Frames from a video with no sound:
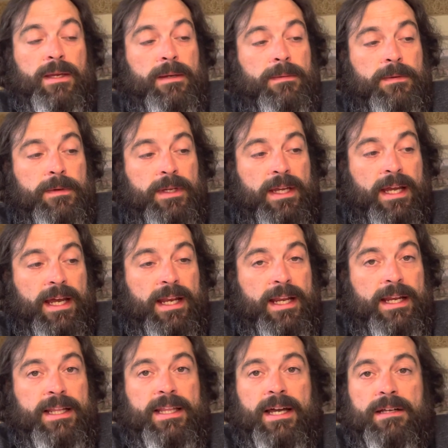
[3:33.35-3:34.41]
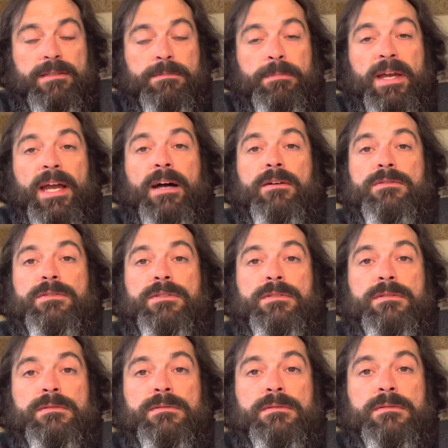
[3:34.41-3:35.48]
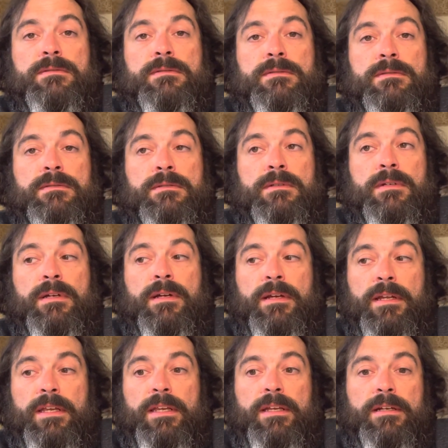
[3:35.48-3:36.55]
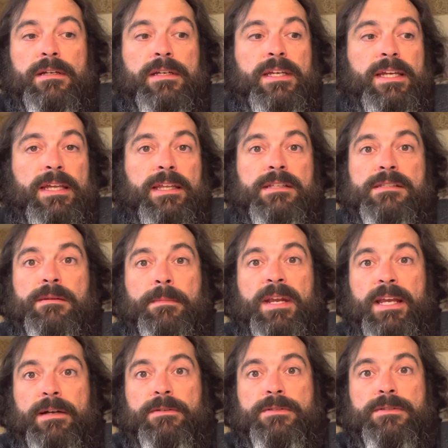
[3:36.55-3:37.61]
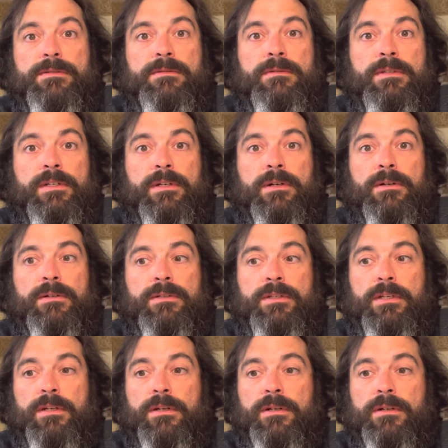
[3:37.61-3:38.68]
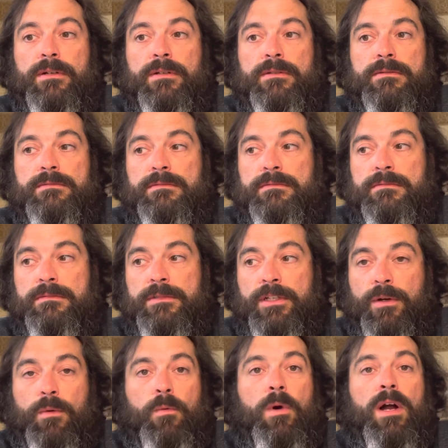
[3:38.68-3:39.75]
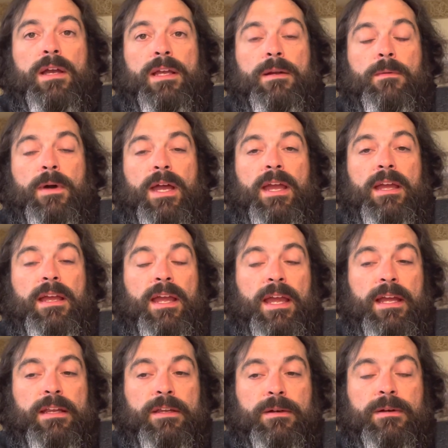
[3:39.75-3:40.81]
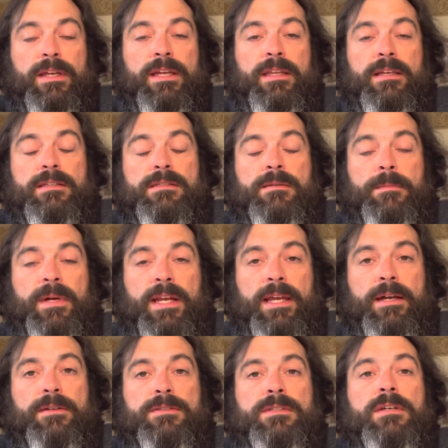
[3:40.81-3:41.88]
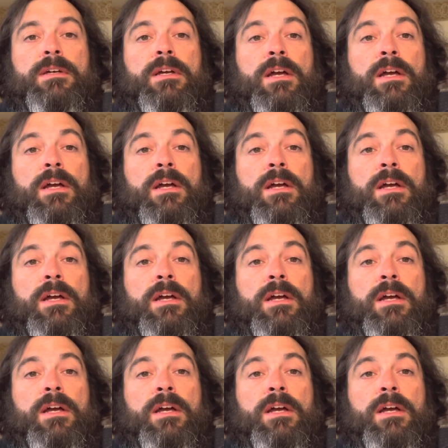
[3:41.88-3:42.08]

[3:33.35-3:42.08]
When you got 80,000 pounds, you're killing somebody else. You're, you're, you're walking away and you're killing somebody else.